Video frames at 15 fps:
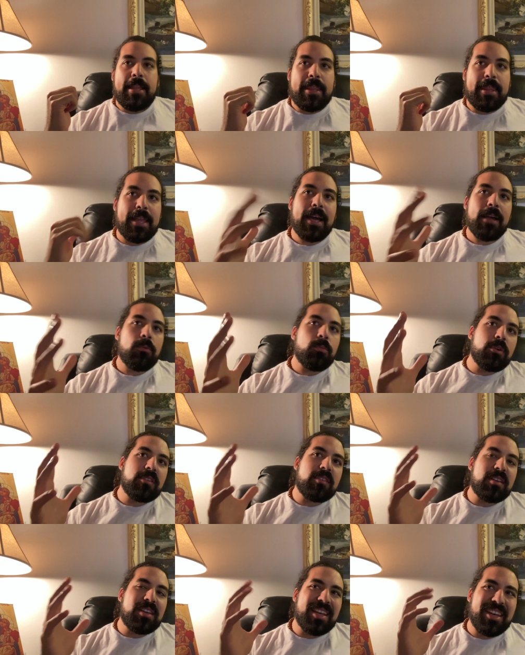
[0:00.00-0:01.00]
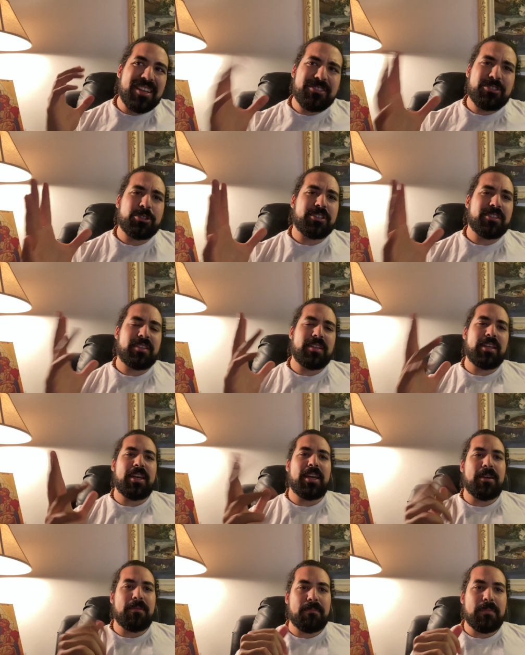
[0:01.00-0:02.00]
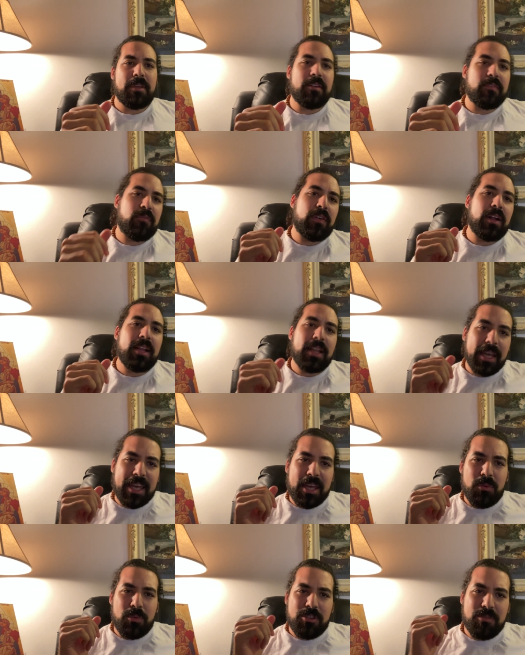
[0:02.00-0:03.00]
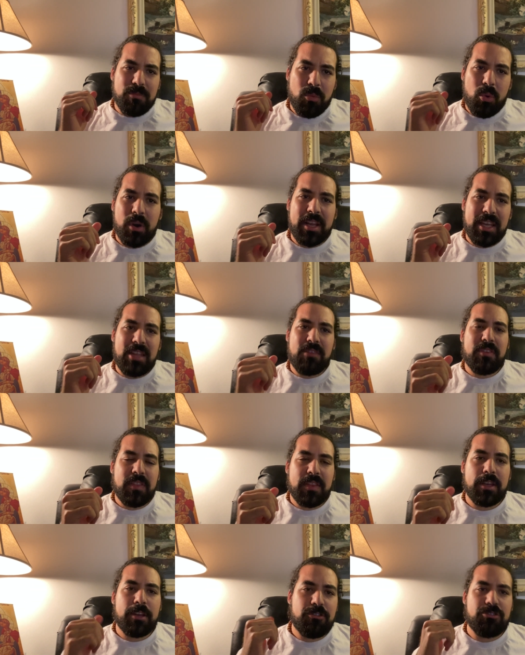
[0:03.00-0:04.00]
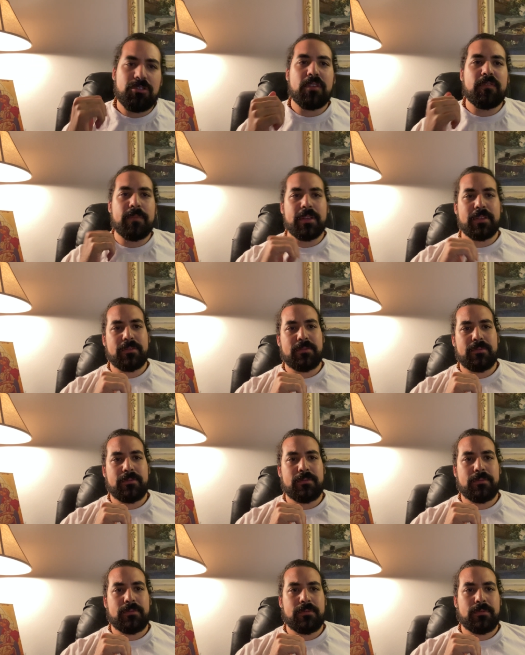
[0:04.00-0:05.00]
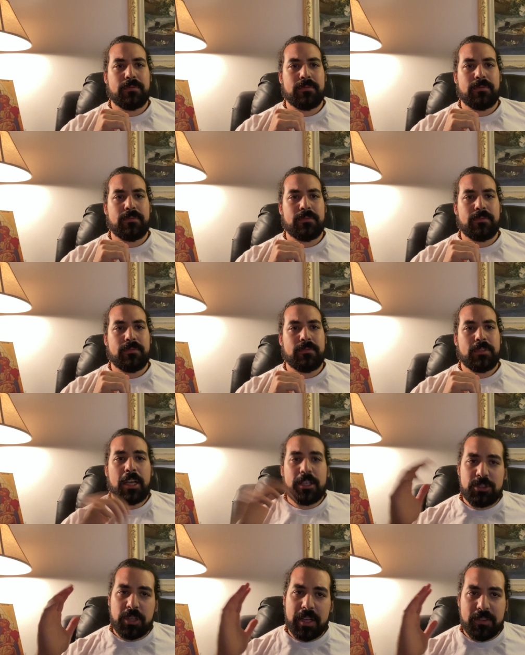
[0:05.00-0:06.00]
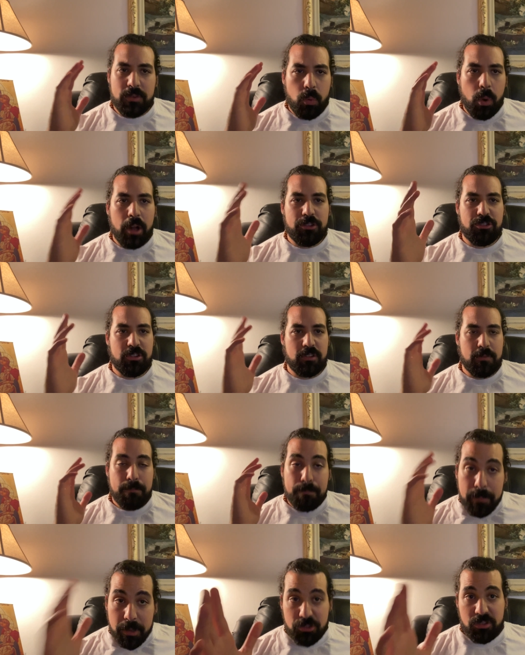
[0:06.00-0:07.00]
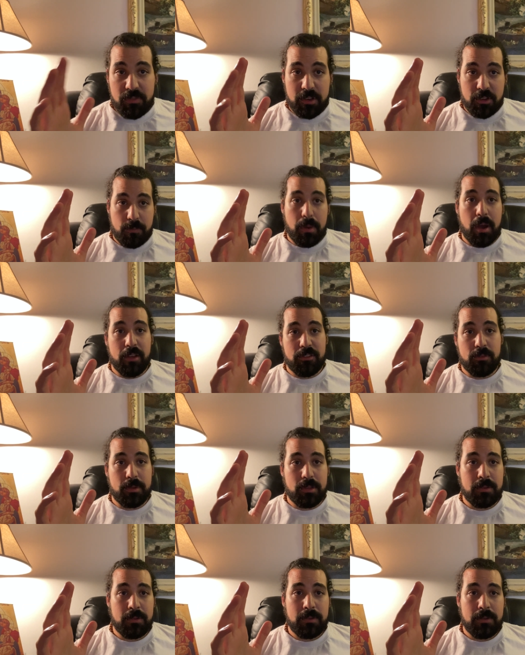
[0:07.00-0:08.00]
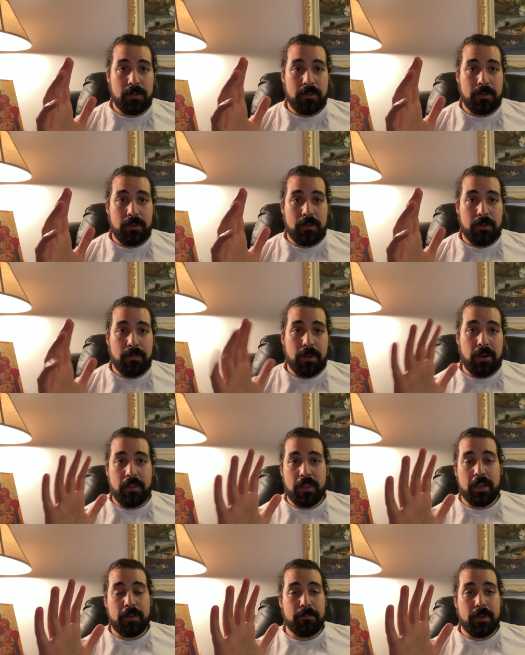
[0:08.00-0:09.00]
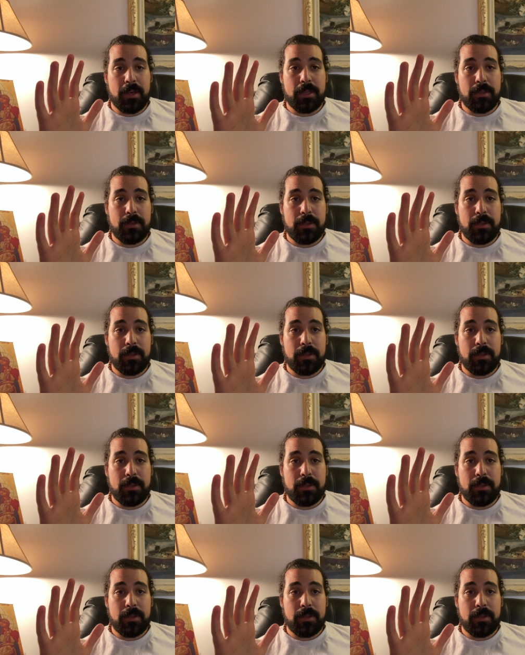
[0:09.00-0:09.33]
That was an interesting game. It felt like it was more even than it should have been. I tried to watch as much of it as possible, bear that in mind.